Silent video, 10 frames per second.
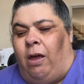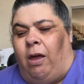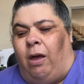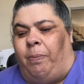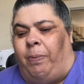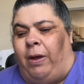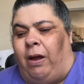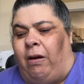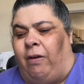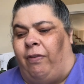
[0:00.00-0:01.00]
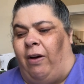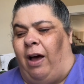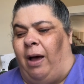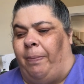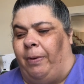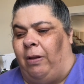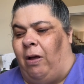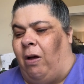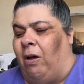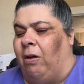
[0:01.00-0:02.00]
A pair of
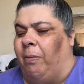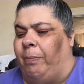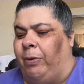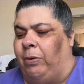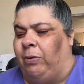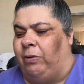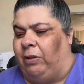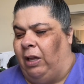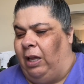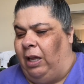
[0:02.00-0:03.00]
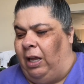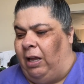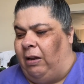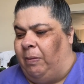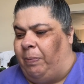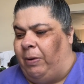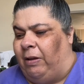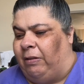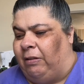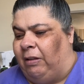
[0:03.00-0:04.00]
hop-along boots and a
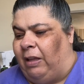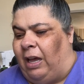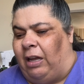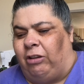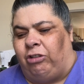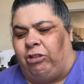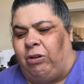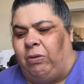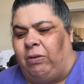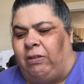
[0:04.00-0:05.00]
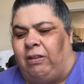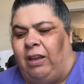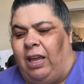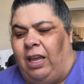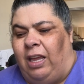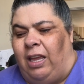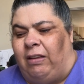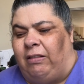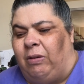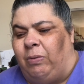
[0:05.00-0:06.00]
pistol that shoots
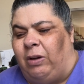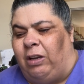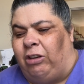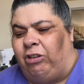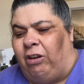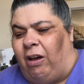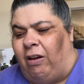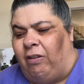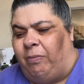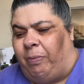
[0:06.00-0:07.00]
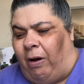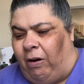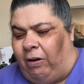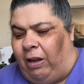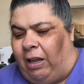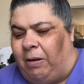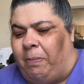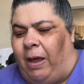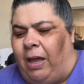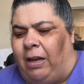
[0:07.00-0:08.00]
is the wish of Barney and
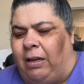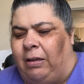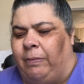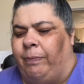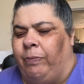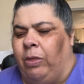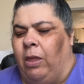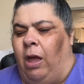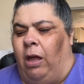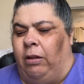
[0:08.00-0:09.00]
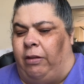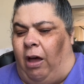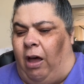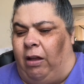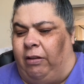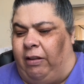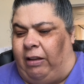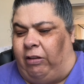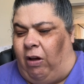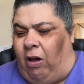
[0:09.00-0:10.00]
Ben. Dolls
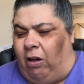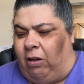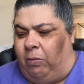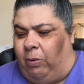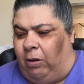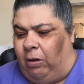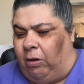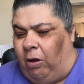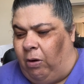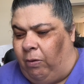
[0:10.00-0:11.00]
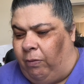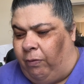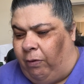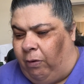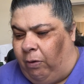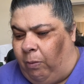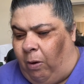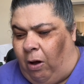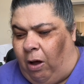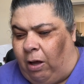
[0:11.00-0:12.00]
that talk and will go for a
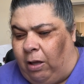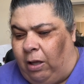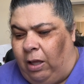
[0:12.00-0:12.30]
walk